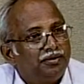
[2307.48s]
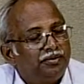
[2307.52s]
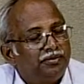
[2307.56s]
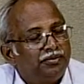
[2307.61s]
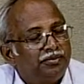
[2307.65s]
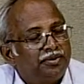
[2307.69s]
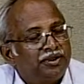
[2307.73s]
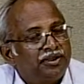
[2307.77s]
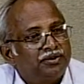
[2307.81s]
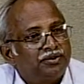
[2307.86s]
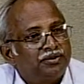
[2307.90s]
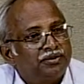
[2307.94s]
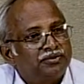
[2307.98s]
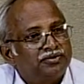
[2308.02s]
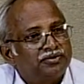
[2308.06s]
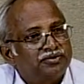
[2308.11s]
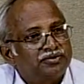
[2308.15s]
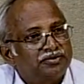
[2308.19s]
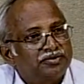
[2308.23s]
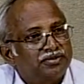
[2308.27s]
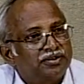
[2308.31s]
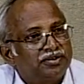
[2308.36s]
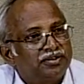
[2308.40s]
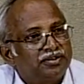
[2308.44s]
Because
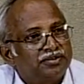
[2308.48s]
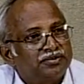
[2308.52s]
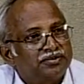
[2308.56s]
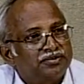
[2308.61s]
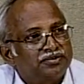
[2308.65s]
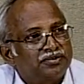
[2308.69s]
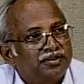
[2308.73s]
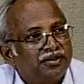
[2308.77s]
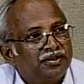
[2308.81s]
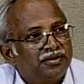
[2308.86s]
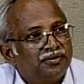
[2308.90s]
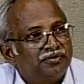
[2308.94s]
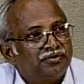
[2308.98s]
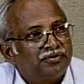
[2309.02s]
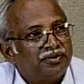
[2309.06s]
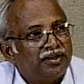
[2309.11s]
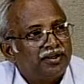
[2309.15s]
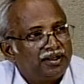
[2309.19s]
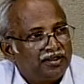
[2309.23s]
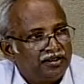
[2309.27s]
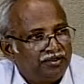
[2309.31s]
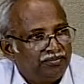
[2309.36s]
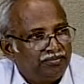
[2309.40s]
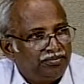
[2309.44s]
it is a
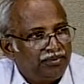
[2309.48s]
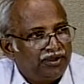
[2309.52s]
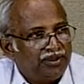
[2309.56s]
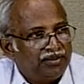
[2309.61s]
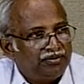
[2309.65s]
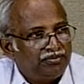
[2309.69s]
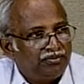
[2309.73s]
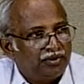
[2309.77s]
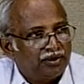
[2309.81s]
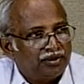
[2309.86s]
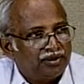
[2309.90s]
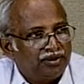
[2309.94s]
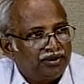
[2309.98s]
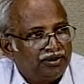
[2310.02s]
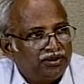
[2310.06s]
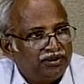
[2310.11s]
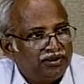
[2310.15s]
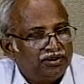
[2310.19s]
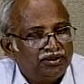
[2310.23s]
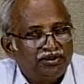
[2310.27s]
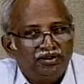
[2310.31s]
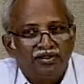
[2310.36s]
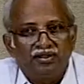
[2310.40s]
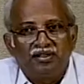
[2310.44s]
fairly big body
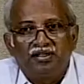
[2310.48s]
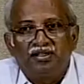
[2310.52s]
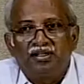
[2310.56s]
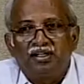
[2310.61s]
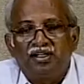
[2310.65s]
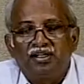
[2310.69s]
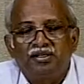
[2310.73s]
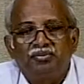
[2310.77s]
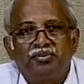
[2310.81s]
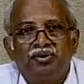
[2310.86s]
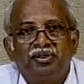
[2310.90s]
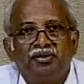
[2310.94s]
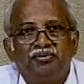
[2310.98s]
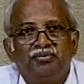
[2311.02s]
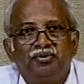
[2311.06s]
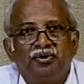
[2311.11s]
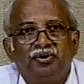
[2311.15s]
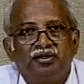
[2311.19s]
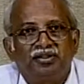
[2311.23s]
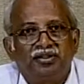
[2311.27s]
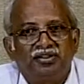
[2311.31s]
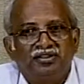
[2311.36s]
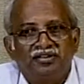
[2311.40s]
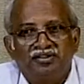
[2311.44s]
and big
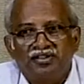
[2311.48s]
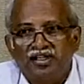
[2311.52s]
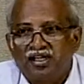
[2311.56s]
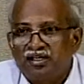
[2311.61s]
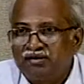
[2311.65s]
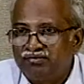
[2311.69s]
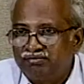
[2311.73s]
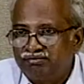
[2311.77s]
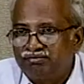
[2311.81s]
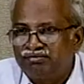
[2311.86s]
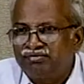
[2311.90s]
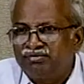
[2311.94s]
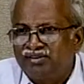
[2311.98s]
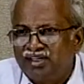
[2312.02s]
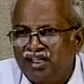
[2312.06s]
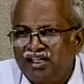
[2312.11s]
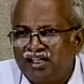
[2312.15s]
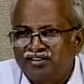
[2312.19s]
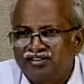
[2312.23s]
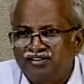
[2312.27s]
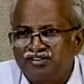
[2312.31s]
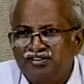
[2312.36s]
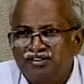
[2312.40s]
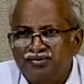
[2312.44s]
bodies have
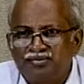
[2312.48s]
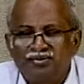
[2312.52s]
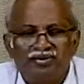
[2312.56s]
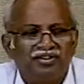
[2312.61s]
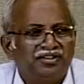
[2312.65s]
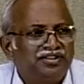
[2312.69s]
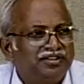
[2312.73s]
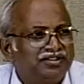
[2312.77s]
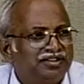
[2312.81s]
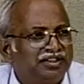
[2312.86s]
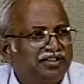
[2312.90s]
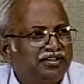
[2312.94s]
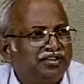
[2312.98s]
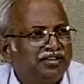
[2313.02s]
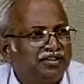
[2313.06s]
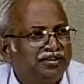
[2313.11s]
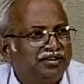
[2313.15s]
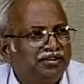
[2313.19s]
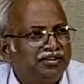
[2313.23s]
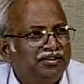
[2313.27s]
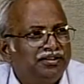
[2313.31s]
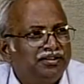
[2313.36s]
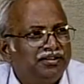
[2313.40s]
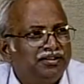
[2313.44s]
large stability
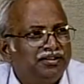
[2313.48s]
generally.